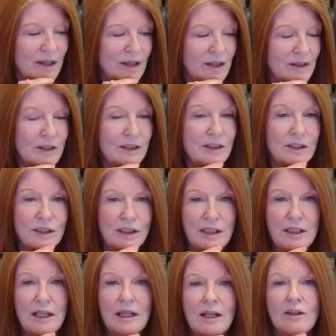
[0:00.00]
And
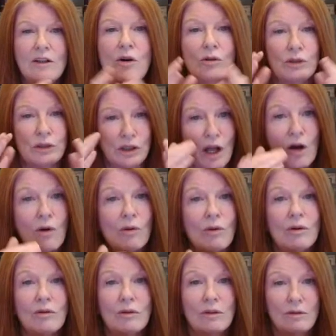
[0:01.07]
see, go
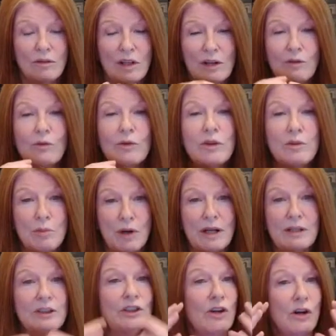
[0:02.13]
slow, like with the
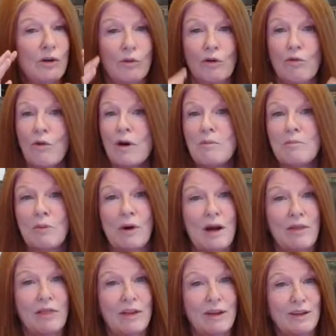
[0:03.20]
breath. Start with 1
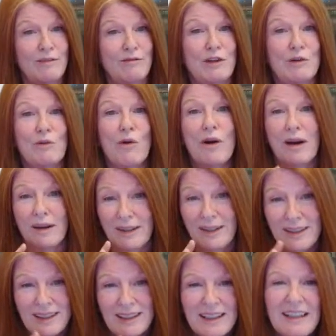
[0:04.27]
breath if you want.
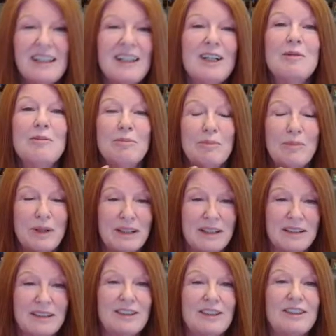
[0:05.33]

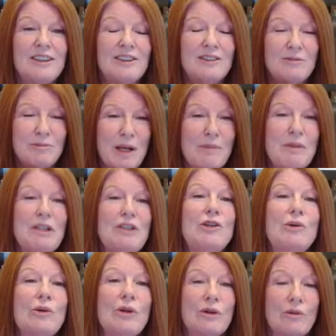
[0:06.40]
But maybe
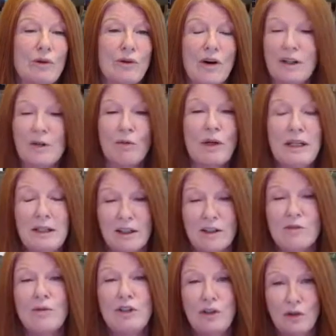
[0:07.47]
do it on a
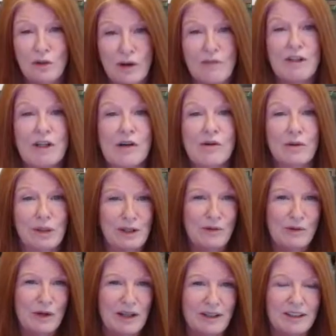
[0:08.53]
weekend when you don't have to go
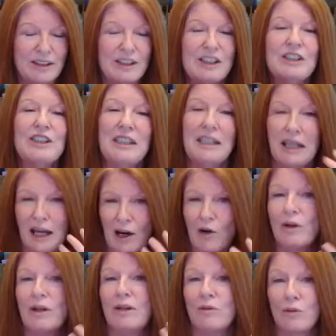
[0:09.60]
anywhere to see
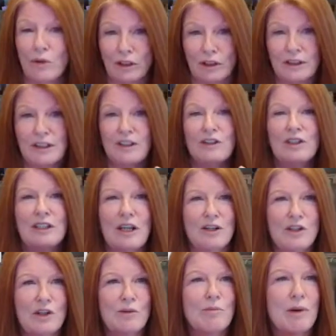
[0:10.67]
how it works
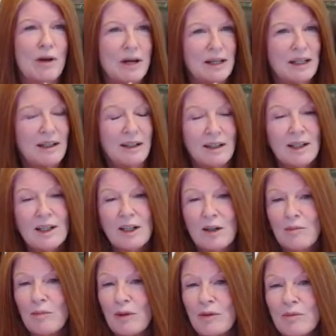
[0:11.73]
inside your body.
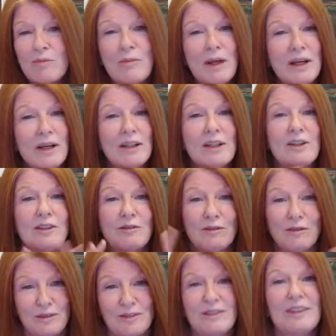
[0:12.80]
But man,
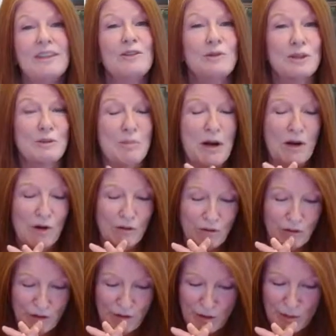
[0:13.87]
it was
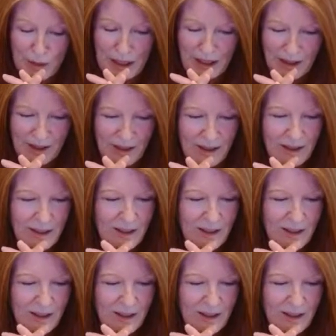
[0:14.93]
powerful for me.